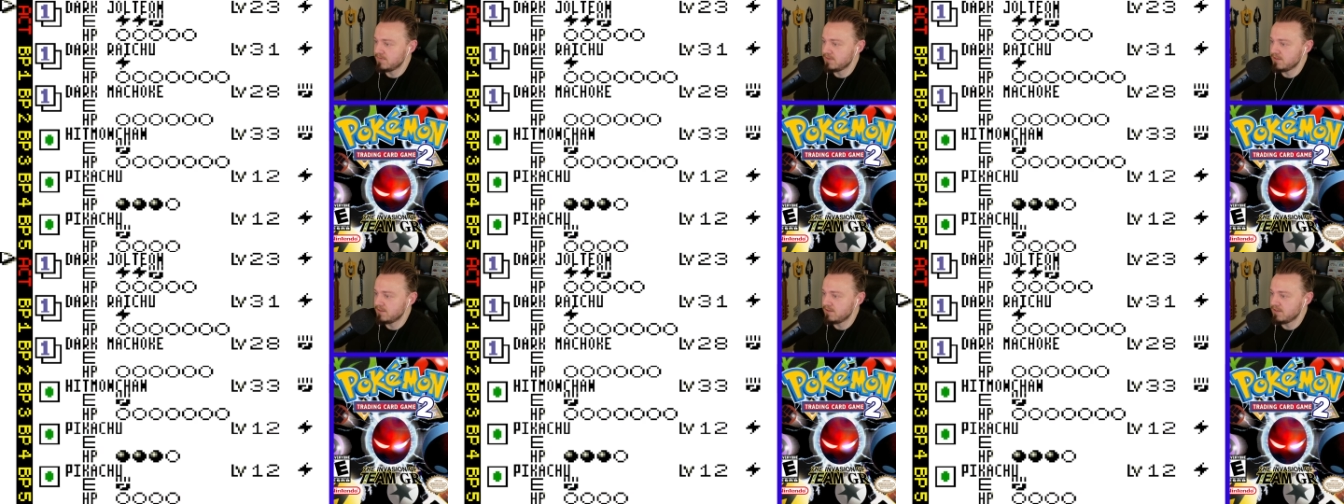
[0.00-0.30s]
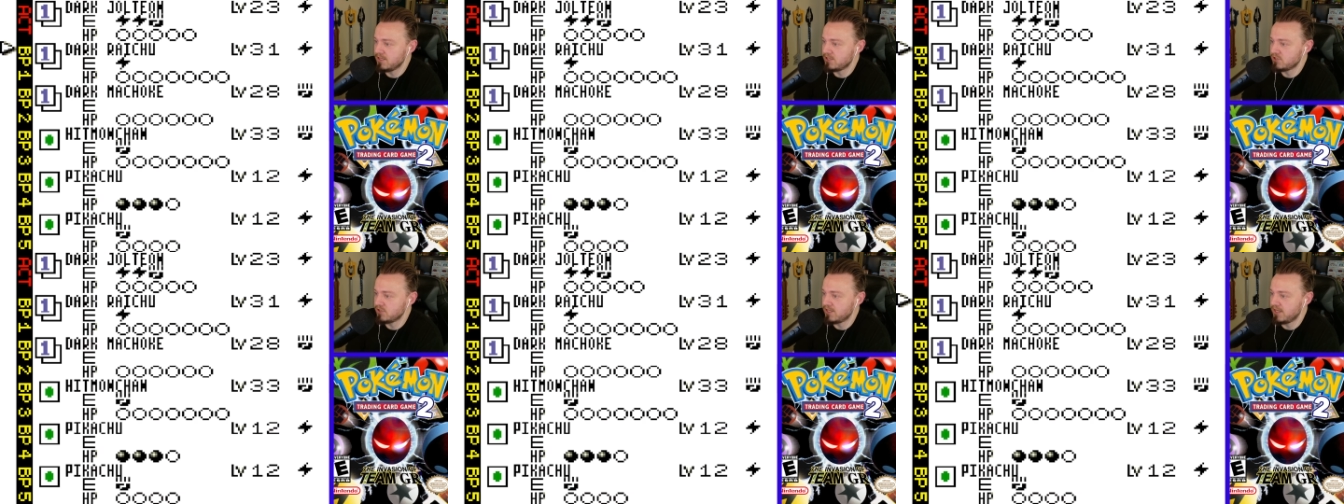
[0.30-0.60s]

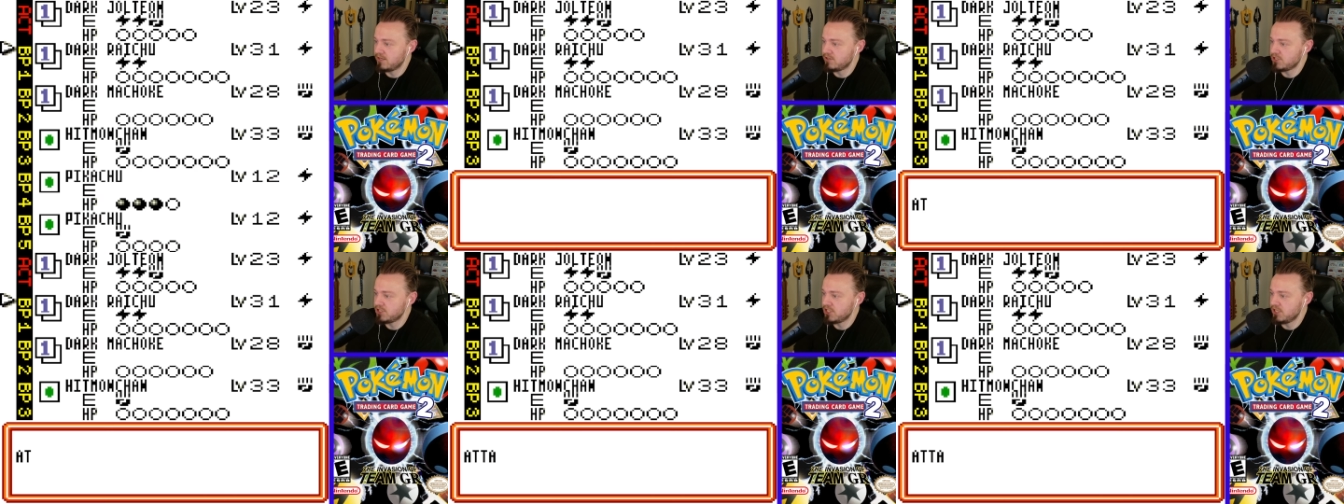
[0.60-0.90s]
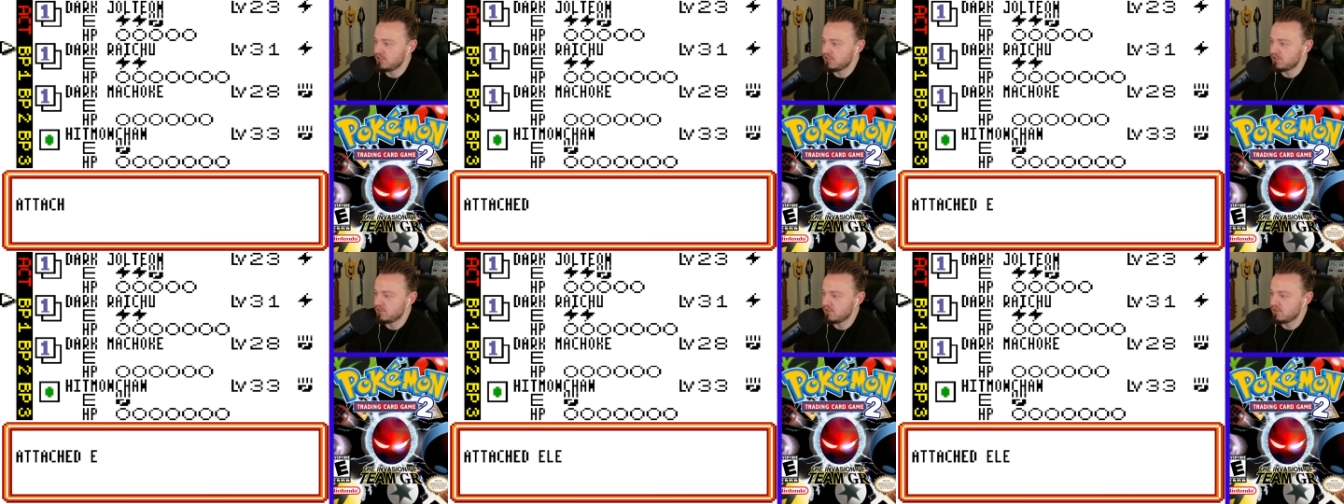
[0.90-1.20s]
Electric energy
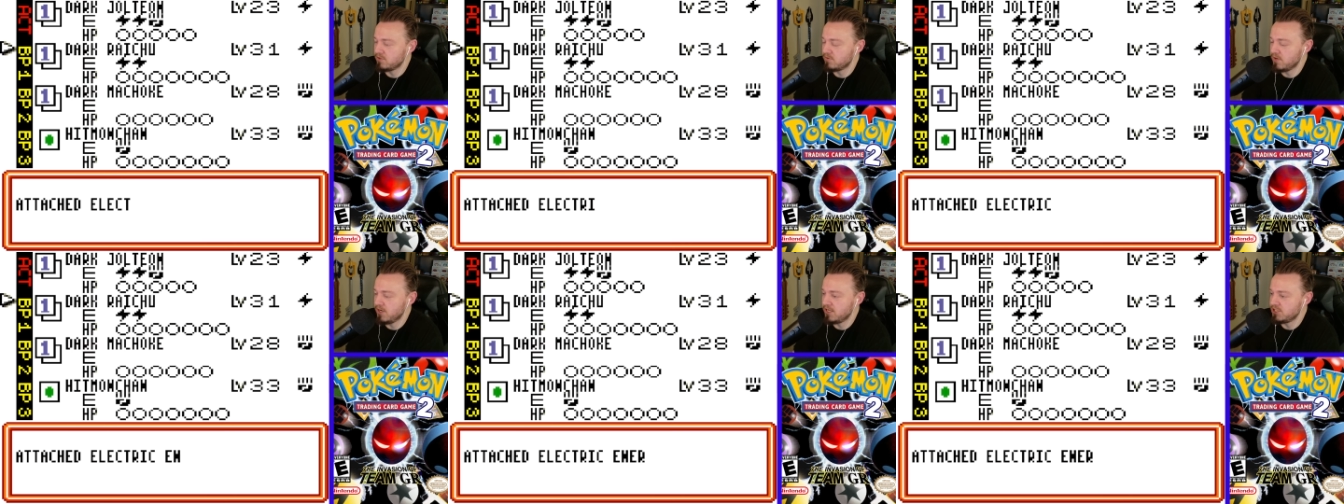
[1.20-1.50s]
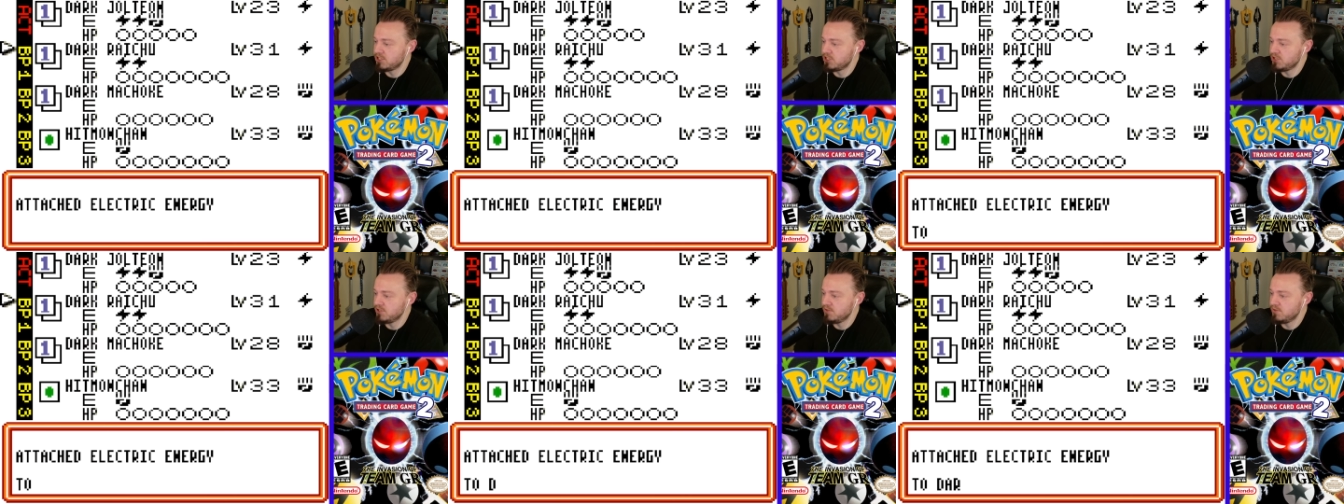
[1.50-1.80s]
on Dark
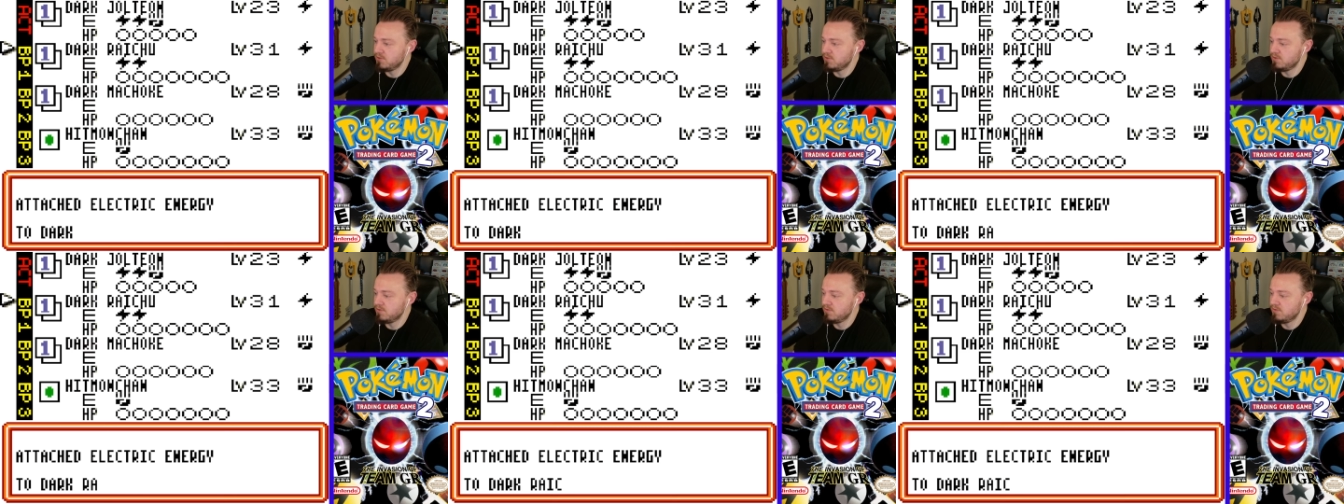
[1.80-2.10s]
Raichu.